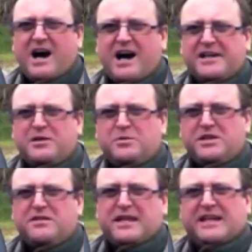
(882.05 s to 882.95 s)
I know
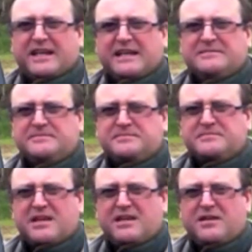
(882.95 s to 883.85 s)
what you're thinking.
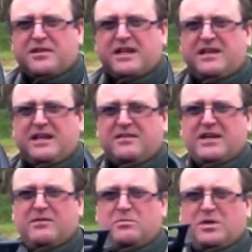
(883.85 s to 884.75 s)
You're thinking
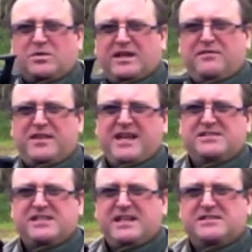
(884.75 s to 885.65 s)
that, well, if
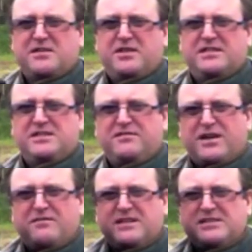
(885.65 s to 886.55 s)
that is a
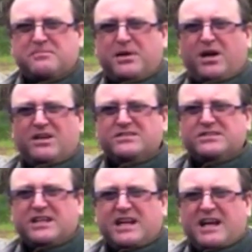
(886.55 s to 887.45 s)
35 litre
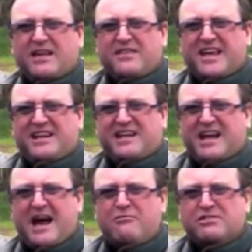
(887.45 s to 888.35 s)
pot, then
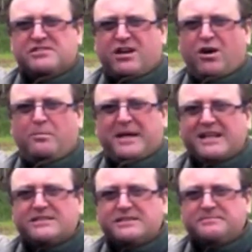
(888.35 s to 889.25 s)
Aaron's a
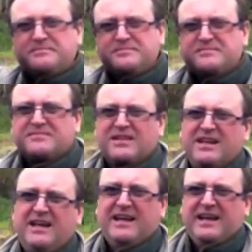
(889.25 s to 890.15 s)
hobbit
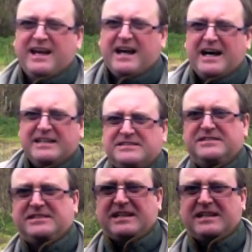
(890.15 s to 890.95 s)
and